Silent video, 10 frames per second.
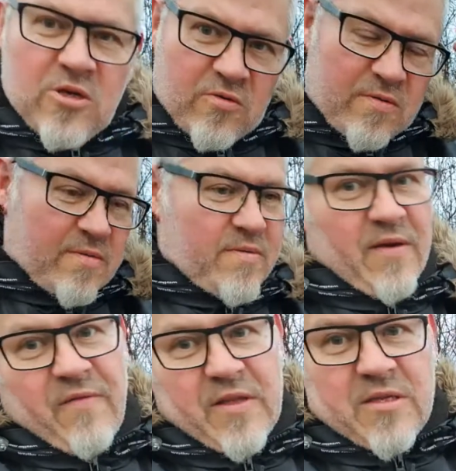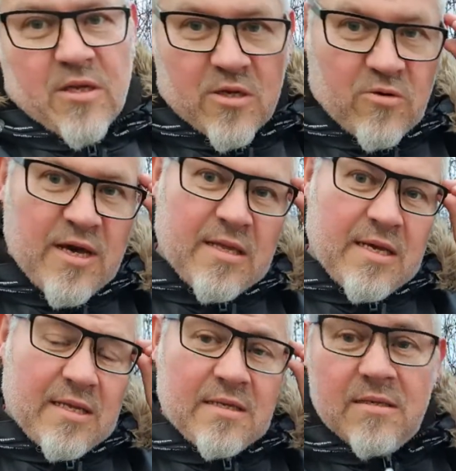so if it's not correct,
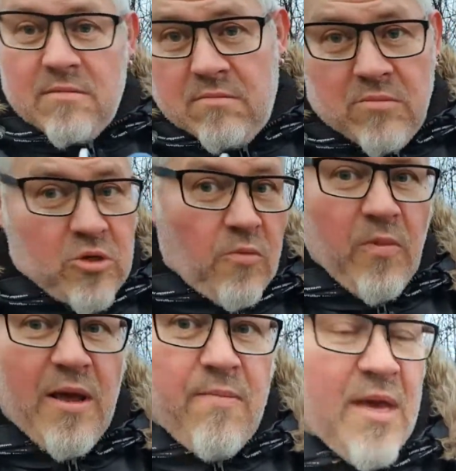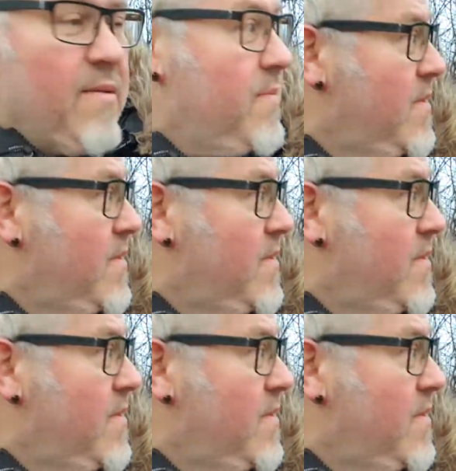that's, don't blame me.